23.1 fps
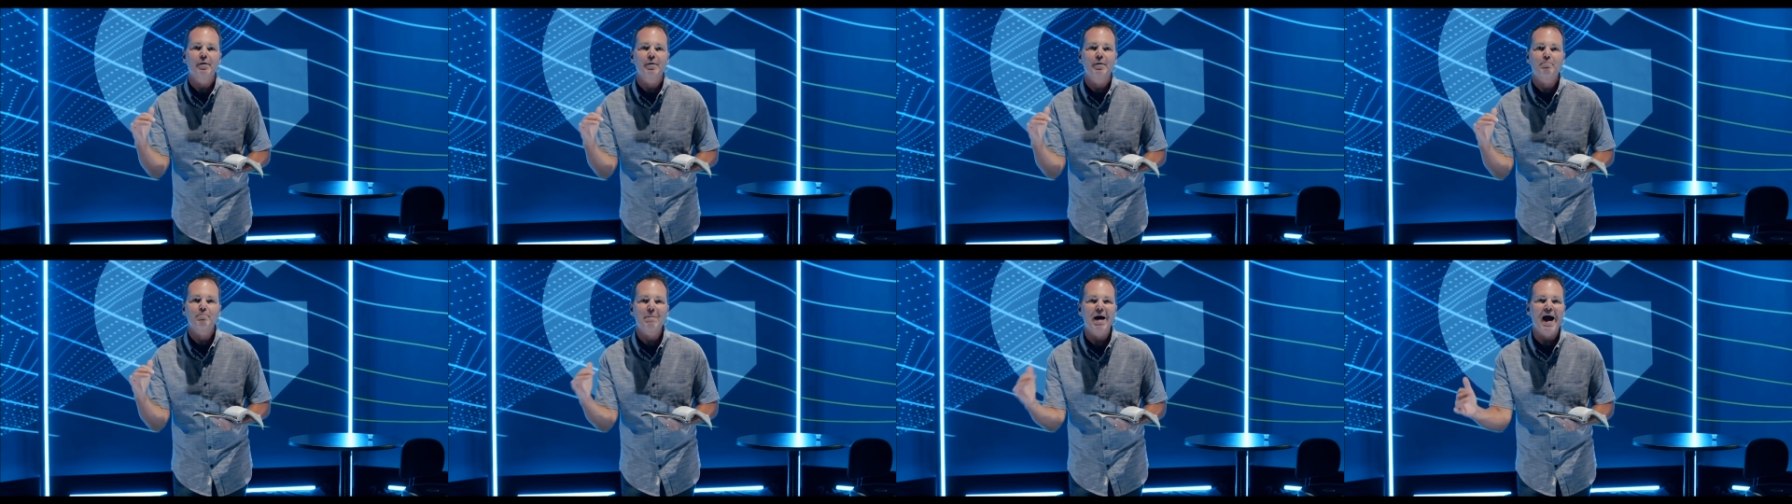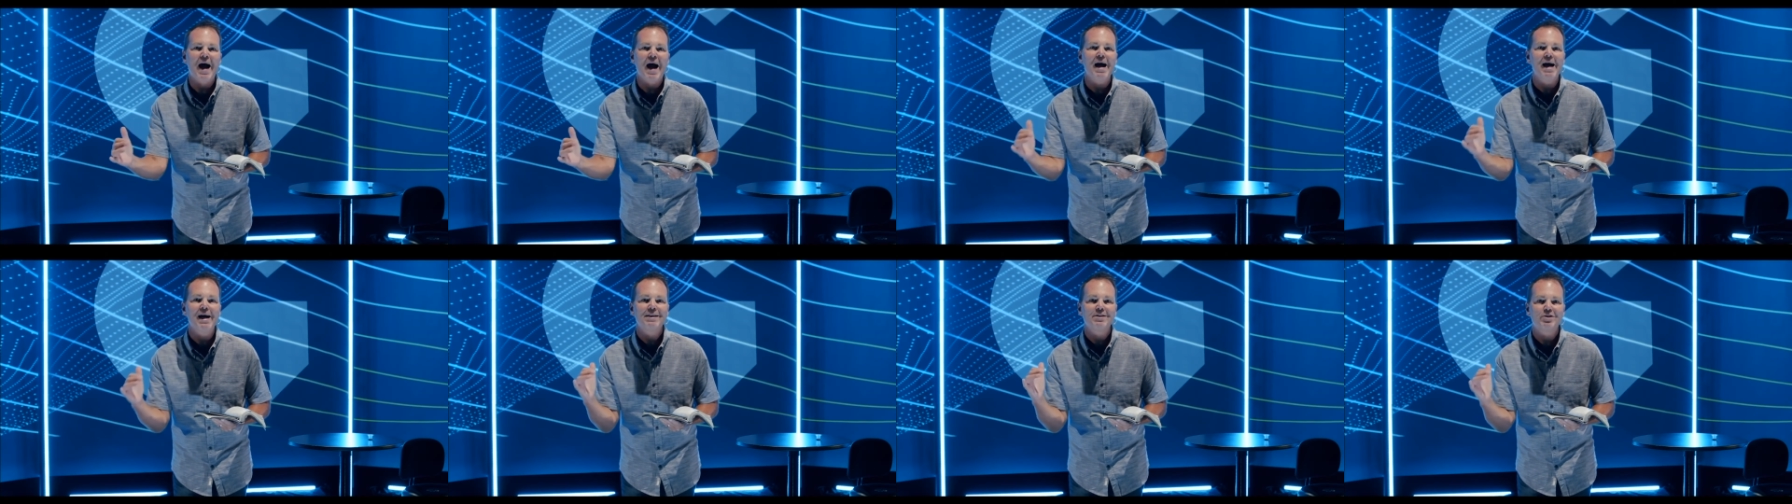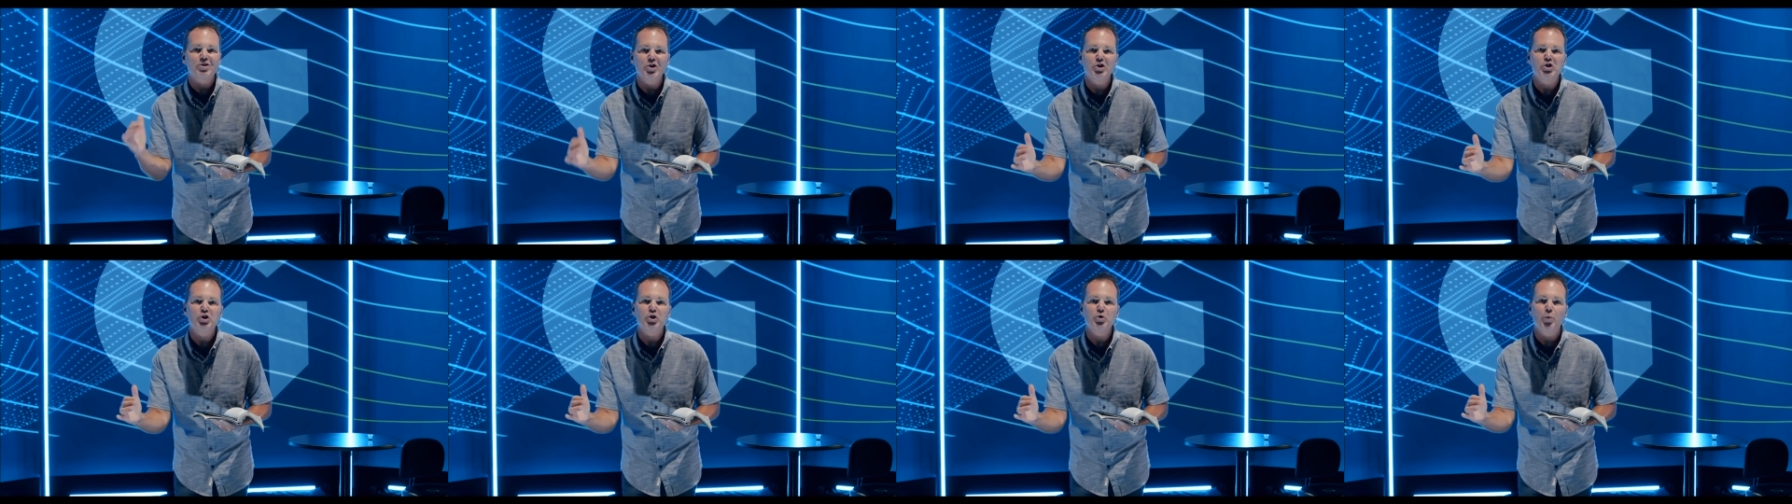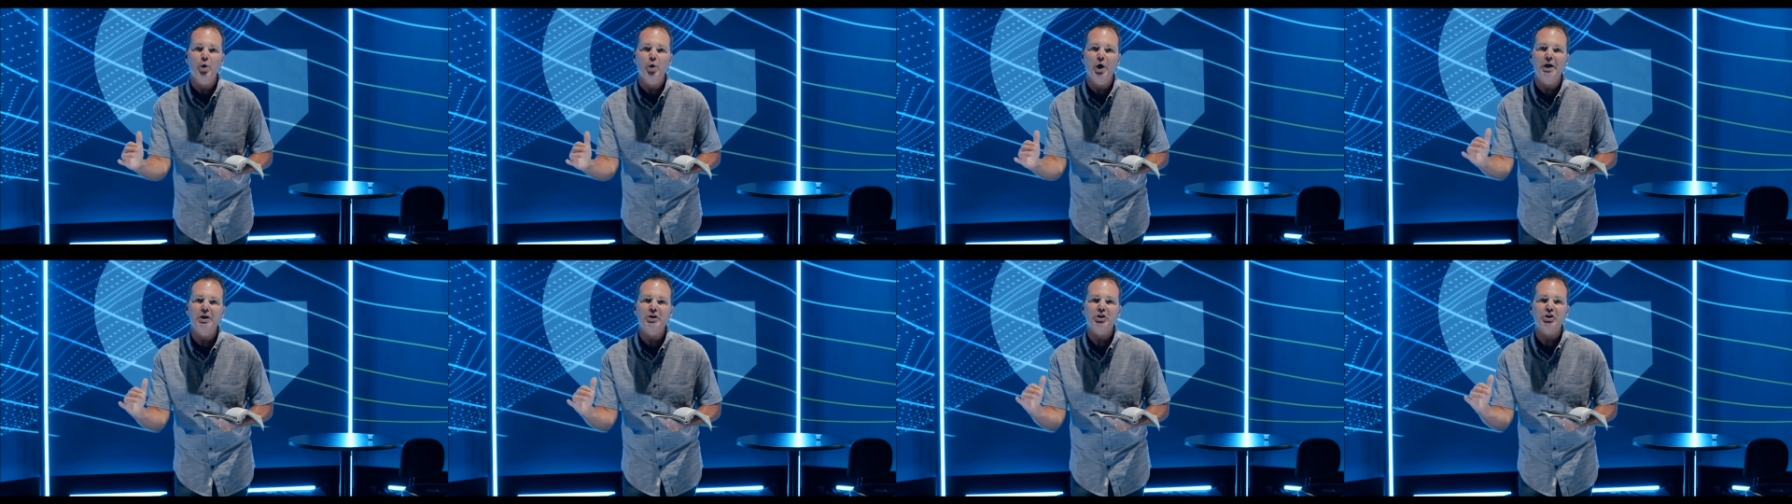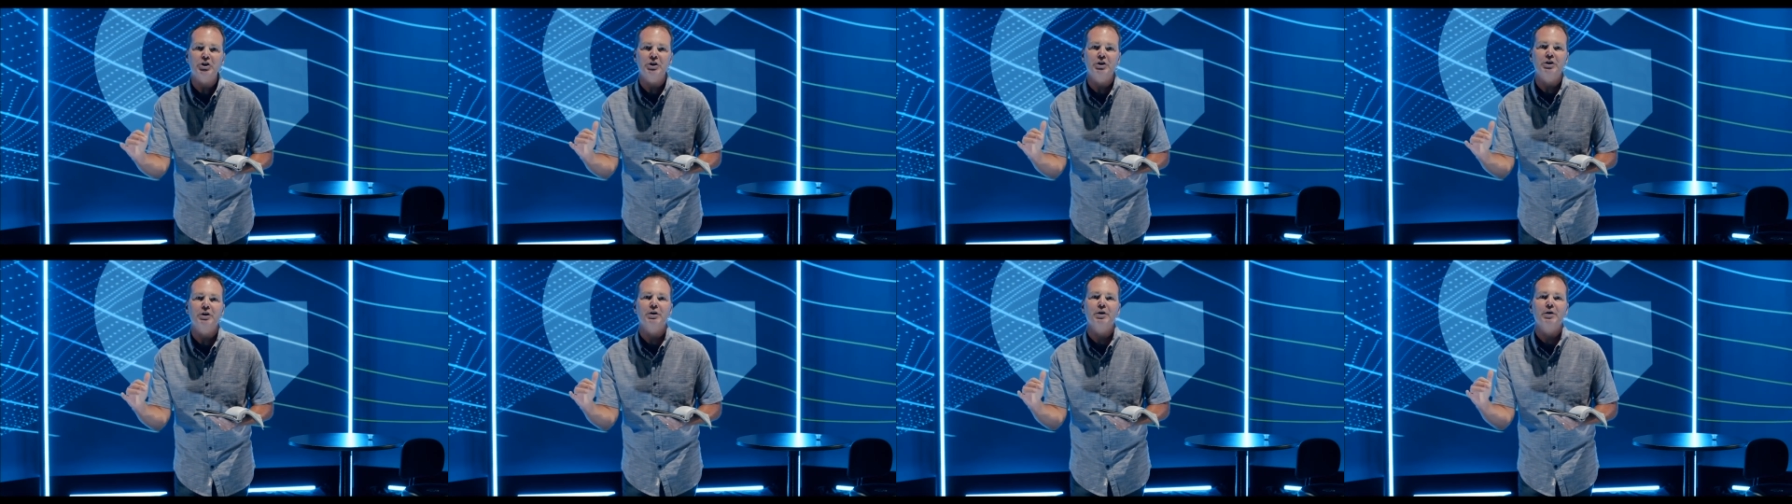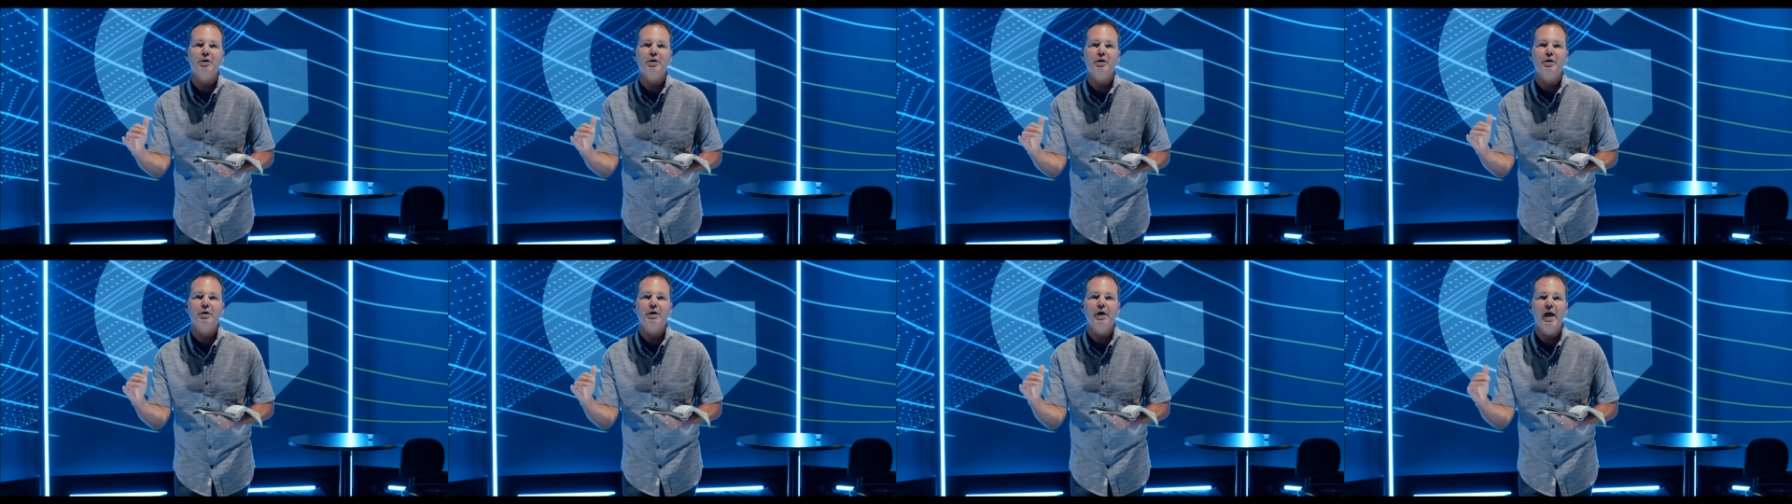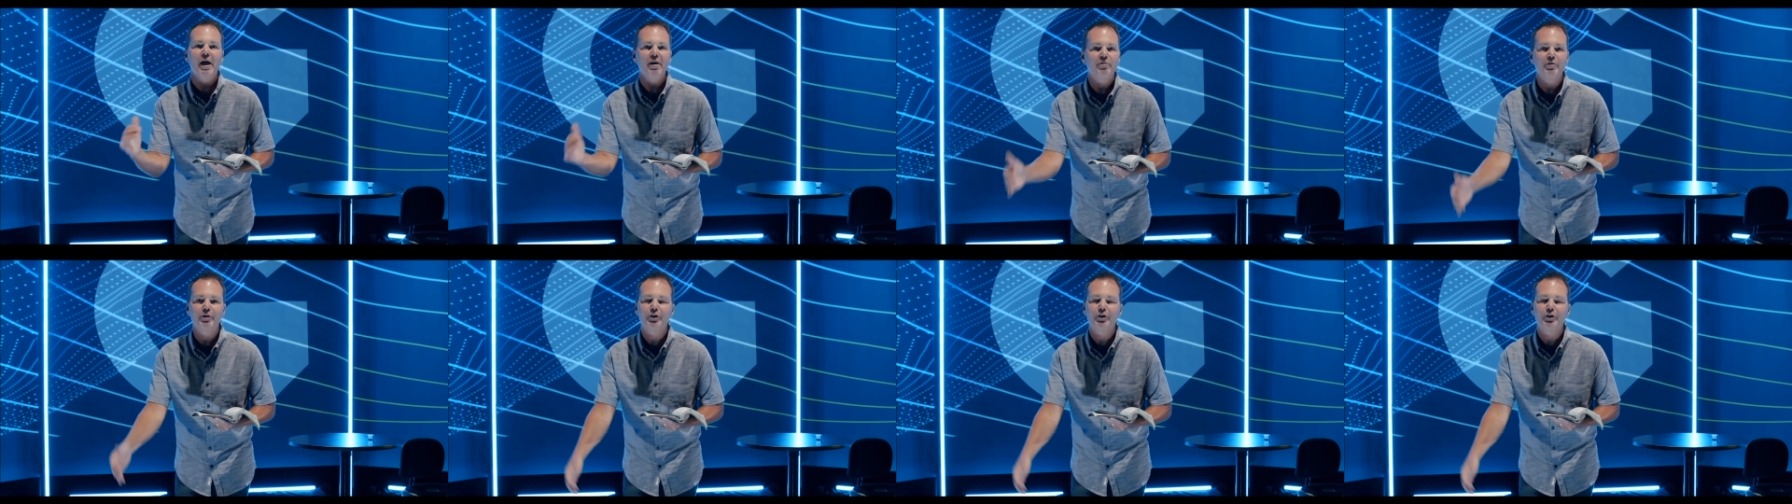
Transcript: my situation ever